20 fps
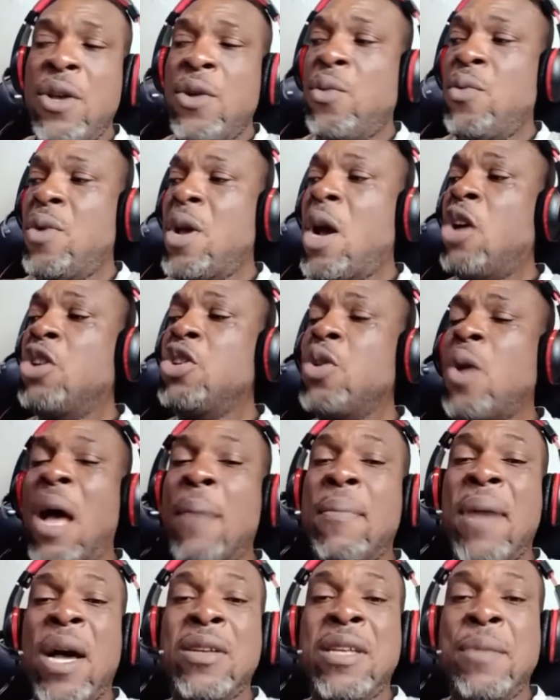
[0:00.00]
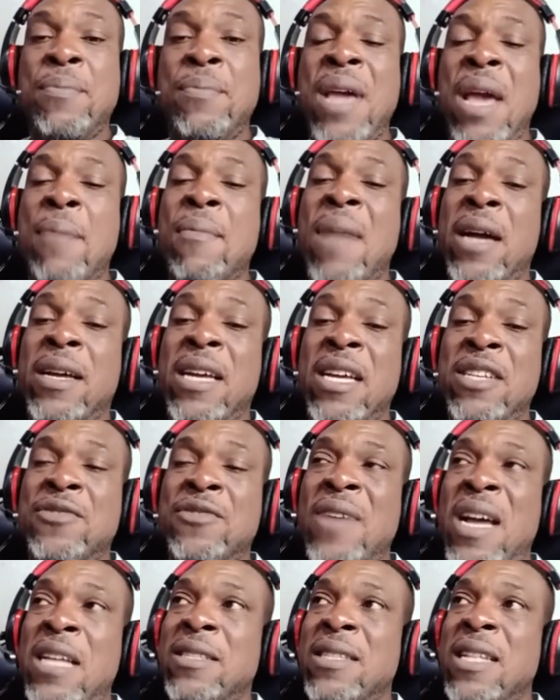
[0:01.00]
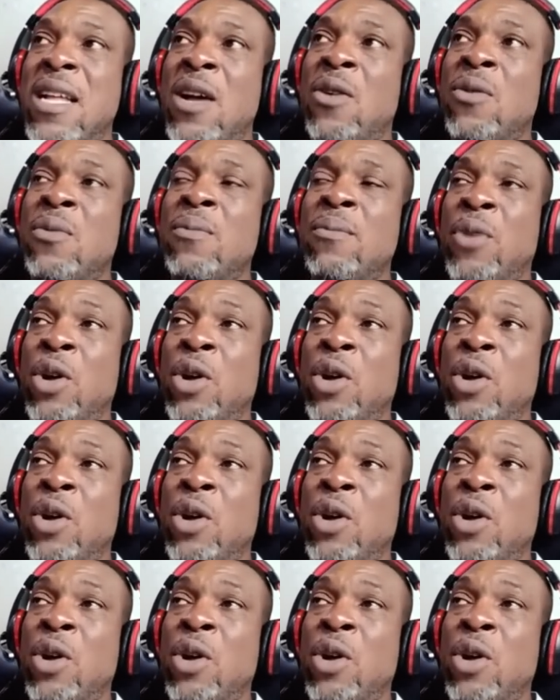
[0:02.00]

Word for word: We all know about the bear market right now,